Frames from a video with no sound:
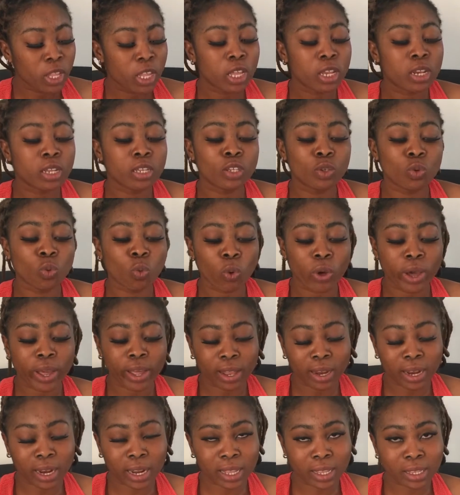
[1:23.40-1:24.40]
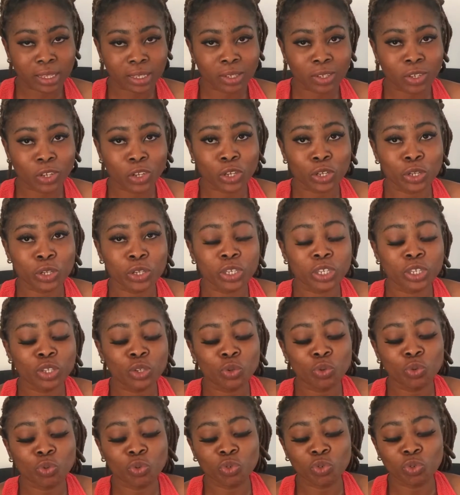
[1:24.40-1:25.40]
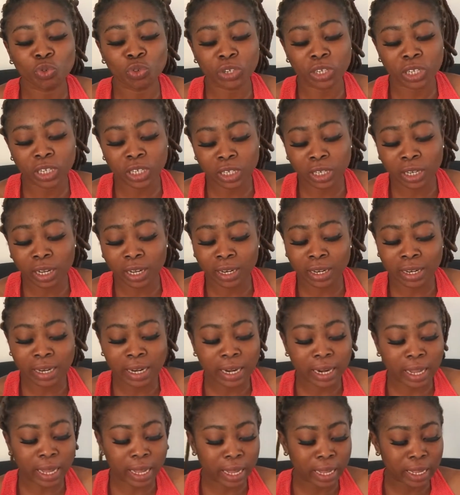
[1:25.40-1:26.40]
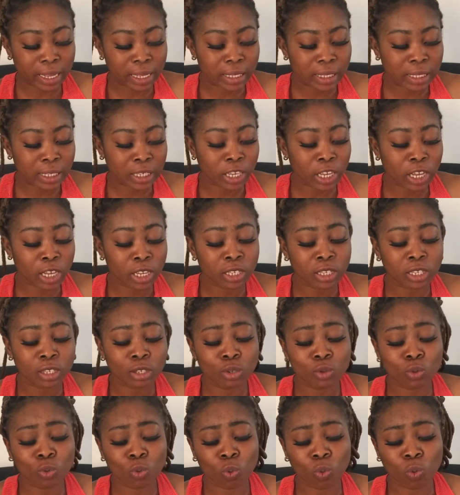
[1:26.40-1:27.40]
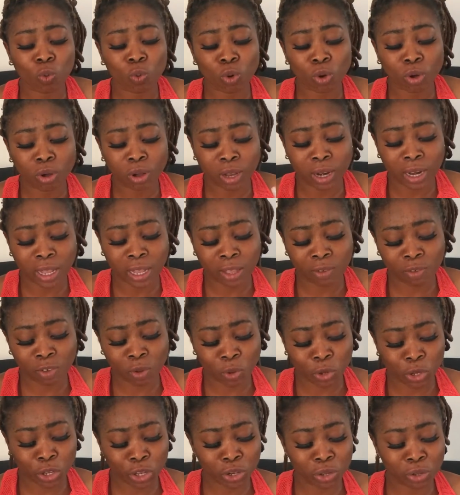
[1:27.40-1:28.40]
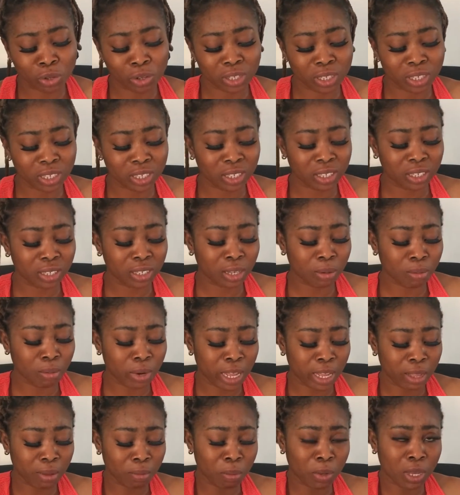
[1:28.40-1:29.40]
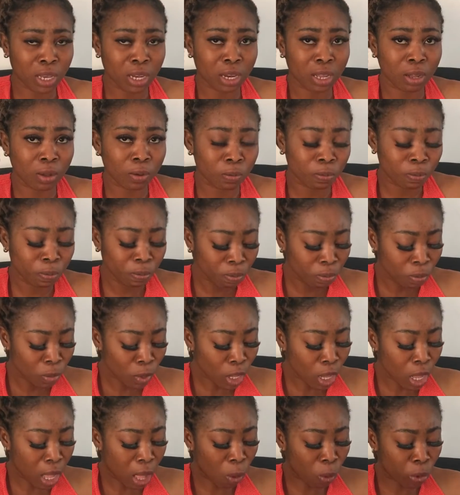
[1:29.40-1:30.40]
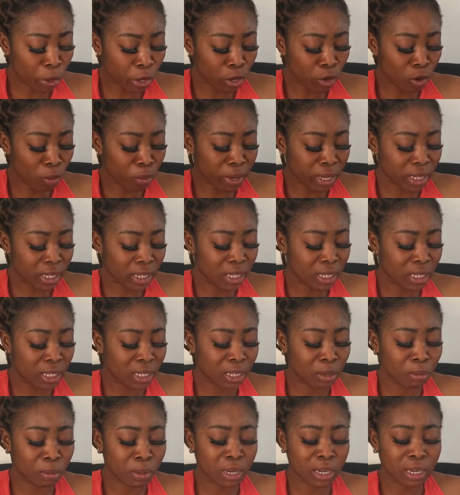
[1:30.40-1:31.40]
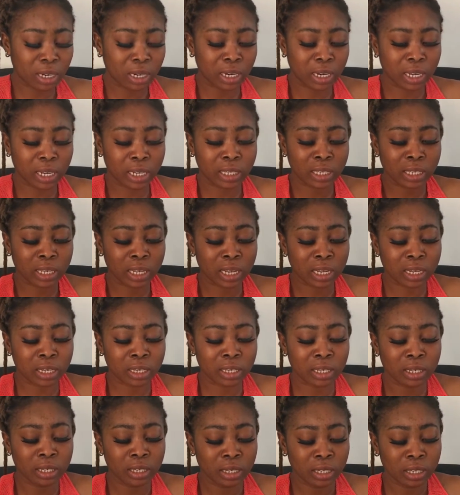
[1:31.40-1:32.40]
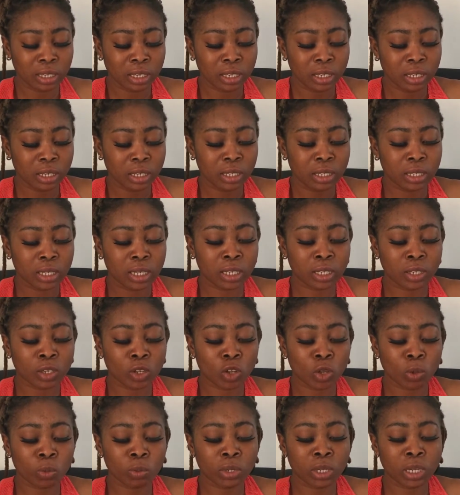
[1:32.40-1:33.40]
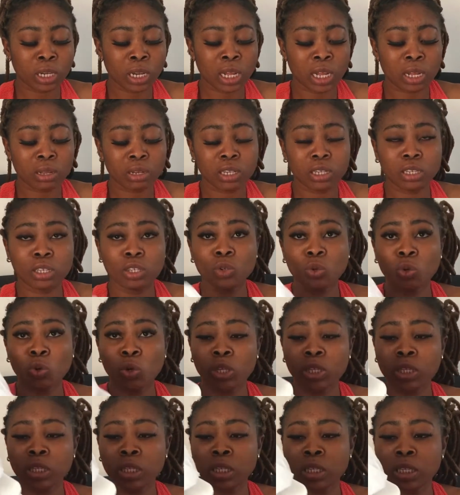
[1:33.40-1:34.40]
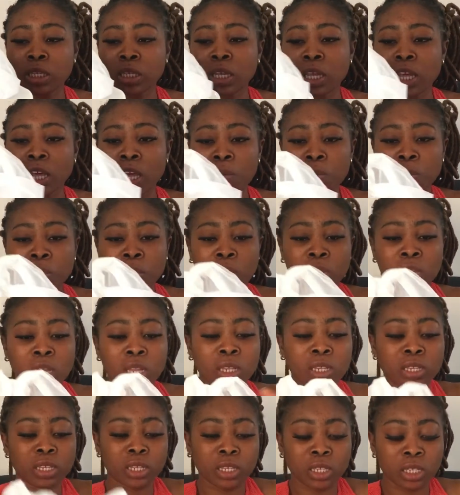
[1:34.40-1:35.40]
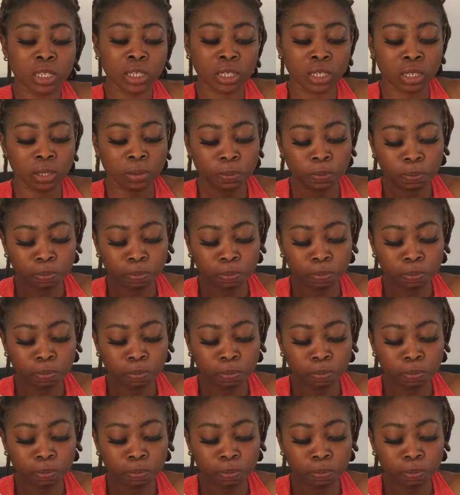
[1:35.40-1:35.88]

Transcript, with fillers: it is wireless you can use it to read at night you can use it to work like if you're working on your system like me now i'm working on my system at night and this comes in handy so it came in this